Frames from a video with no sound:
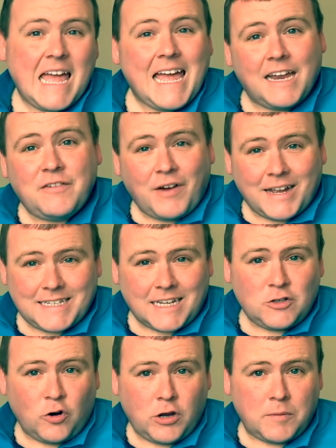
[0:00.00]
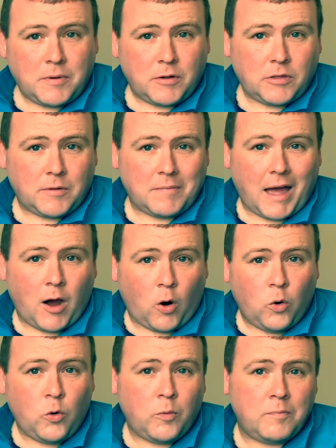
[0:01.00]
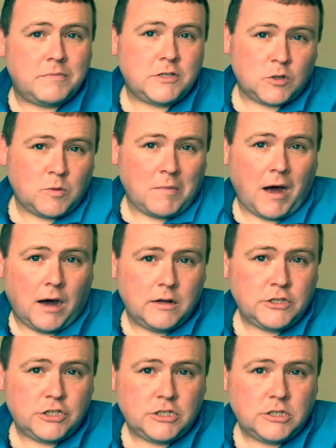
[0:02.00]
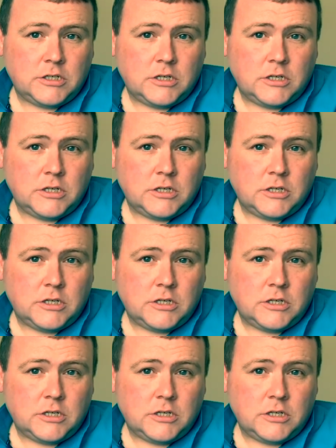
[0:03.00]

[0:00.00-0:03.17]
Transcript: In fact, I talk about them at home so much